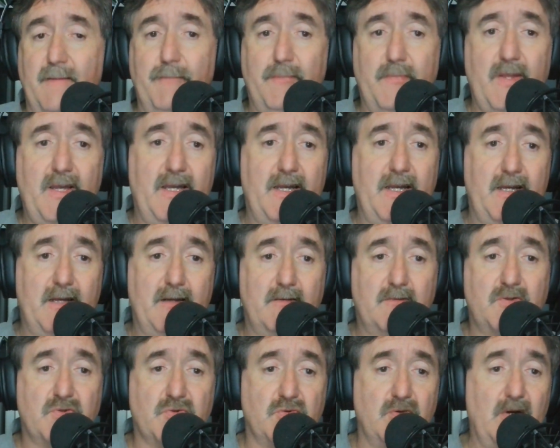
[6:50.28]
a
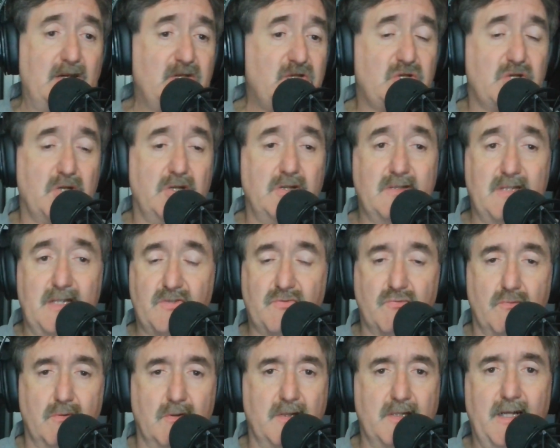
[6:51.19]
dress shirt
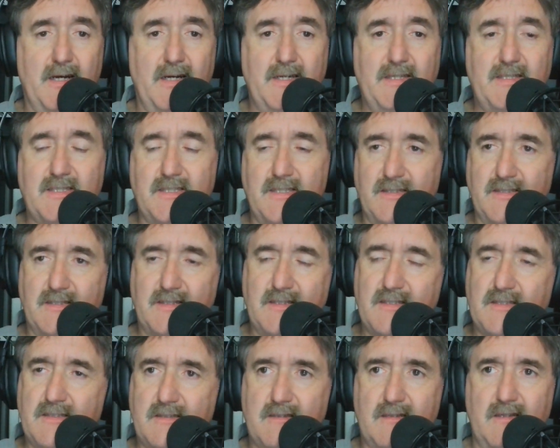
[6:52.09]
that's really nice and
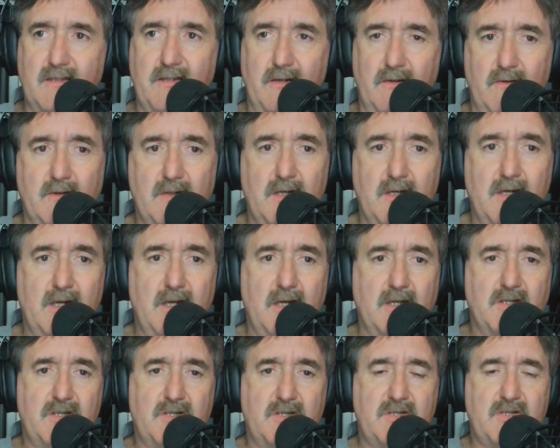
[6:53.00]
it's, $200
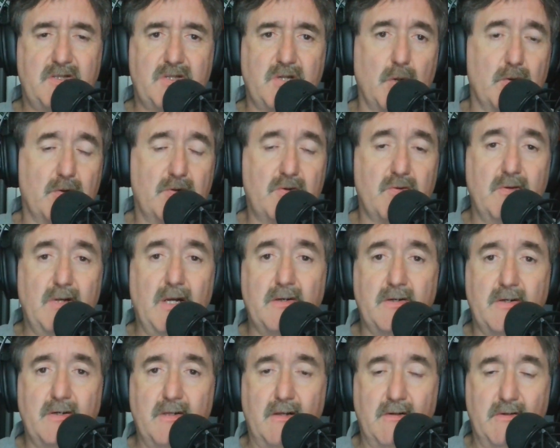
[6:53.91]
or
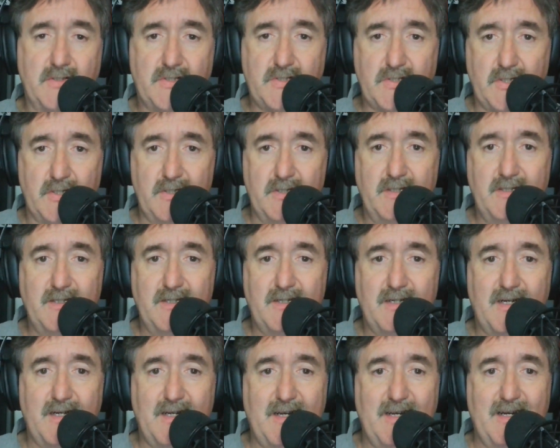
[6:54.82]
$300 shirt.
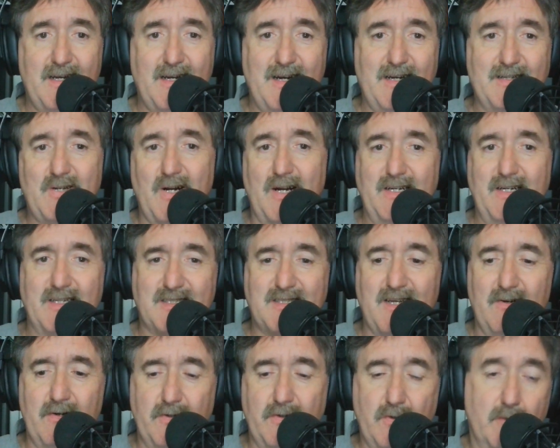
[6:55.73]
I try to
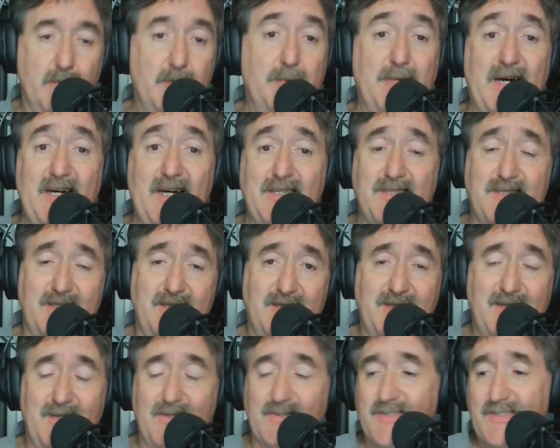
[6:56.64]
sell it. Nobody buys it,
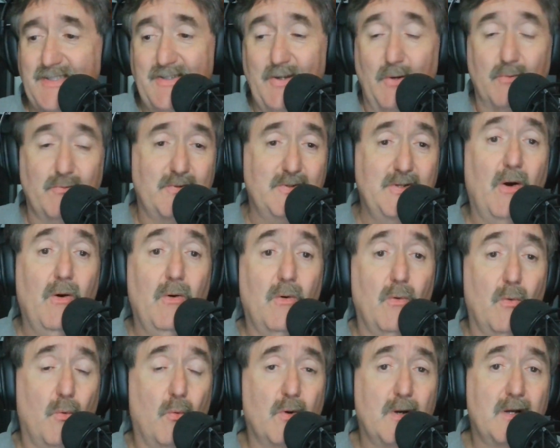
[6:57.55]
so you don't
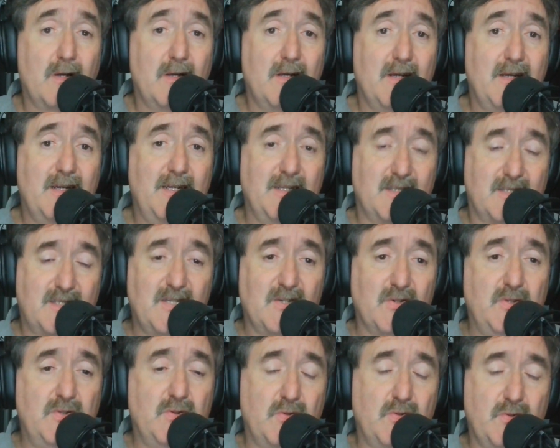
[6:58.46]
know
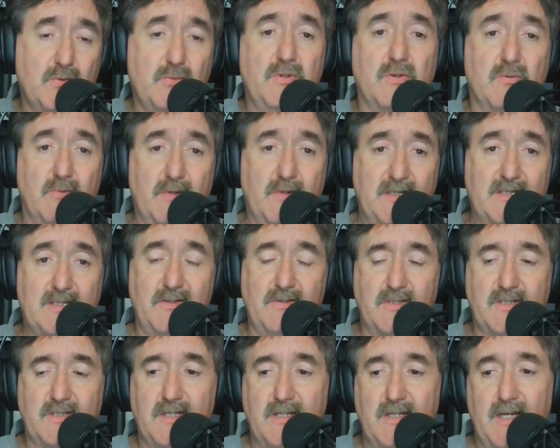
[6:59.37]
until you do your
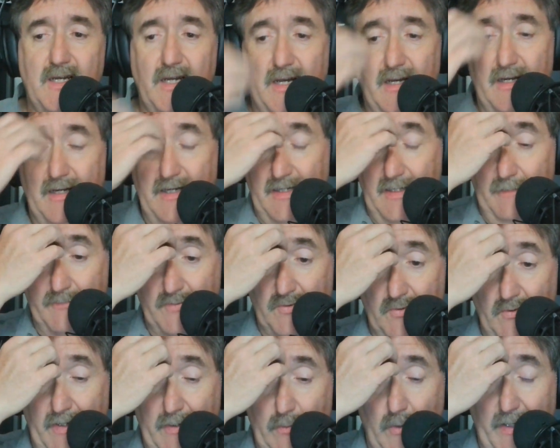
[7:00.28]
research.
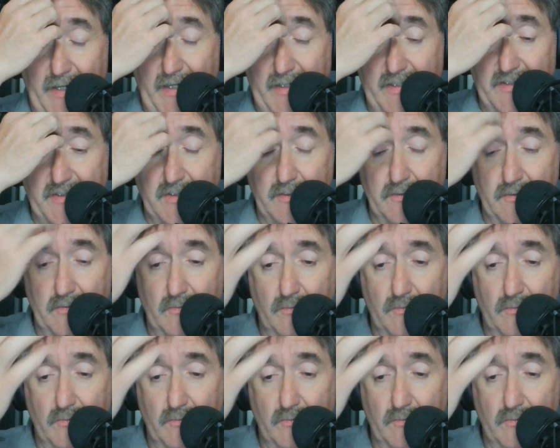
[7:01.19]
Great way to do